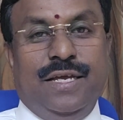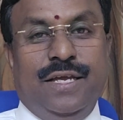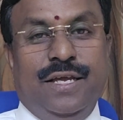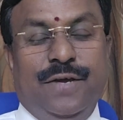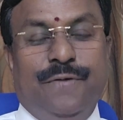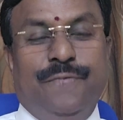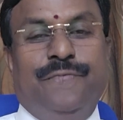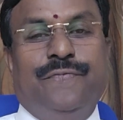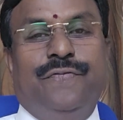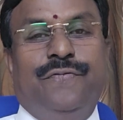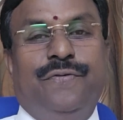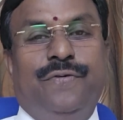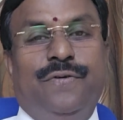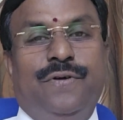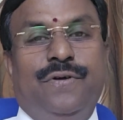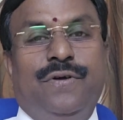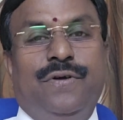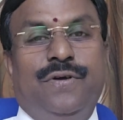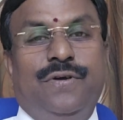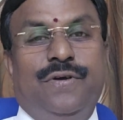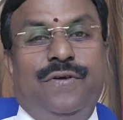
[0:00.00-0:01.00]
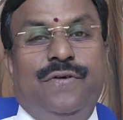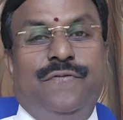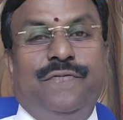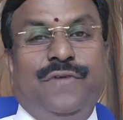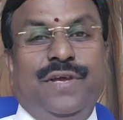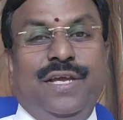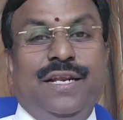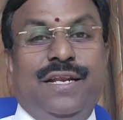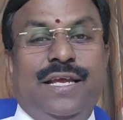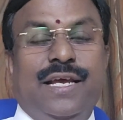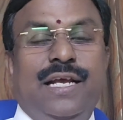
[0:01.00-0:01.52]
if
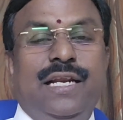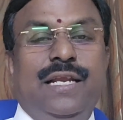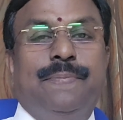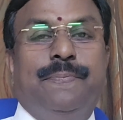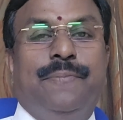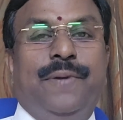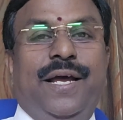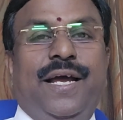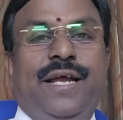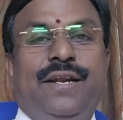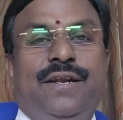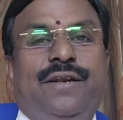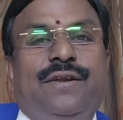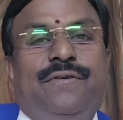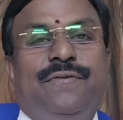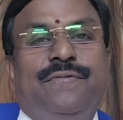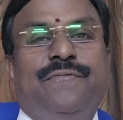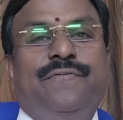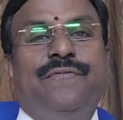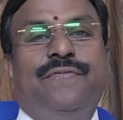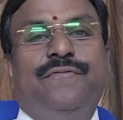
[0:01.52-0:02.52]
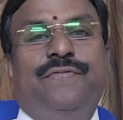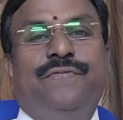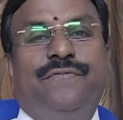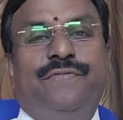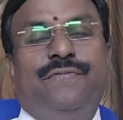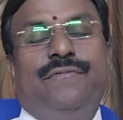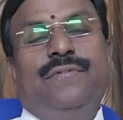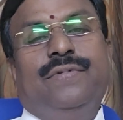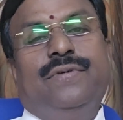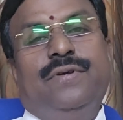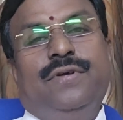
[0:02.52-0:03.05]
we really plan
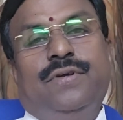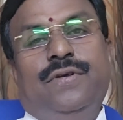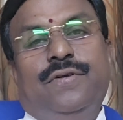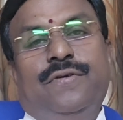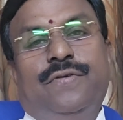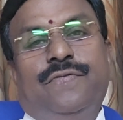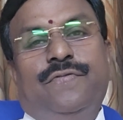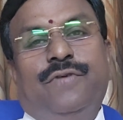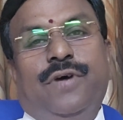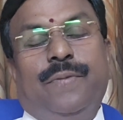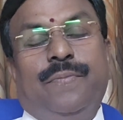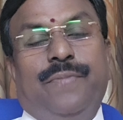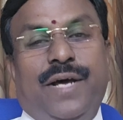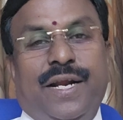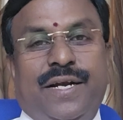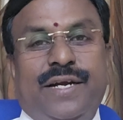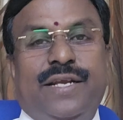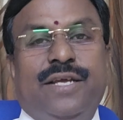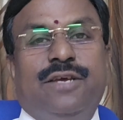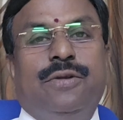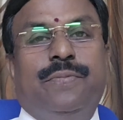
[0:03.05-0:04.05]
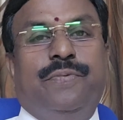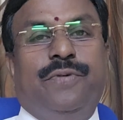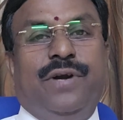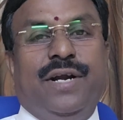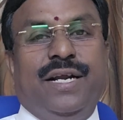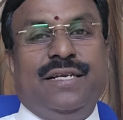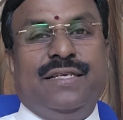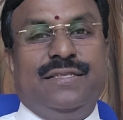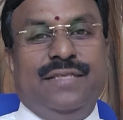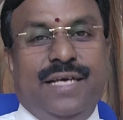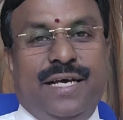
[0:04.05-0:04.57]
for marketing our
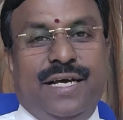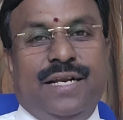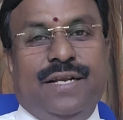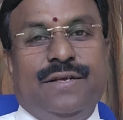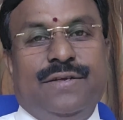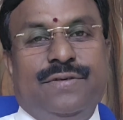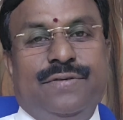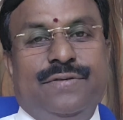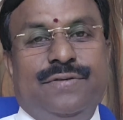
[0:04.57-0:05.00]
products there.